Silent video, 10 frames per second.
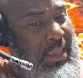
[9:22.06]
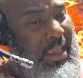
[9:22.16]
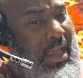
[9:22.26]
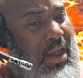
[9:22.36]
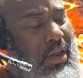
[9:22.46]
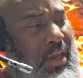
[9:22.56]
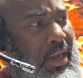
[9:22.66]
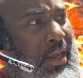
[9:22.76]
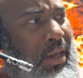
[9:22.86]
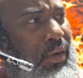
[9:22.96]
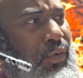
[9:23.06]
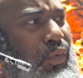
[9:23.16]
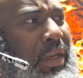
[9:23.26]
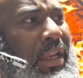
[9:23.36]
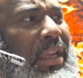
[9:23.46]
y'all, uh,
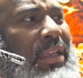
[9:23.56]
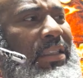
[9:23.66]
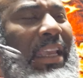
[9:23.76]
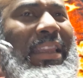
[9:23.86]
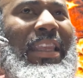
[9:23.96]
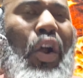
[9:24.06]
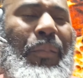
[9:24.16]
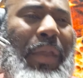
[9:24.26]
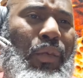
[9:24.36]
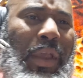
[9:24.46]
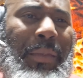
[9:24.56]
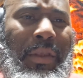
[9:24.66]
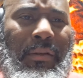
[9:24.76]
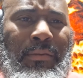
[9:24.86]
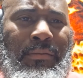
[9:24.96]
what it is, Ethiopian
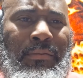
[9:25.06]
women,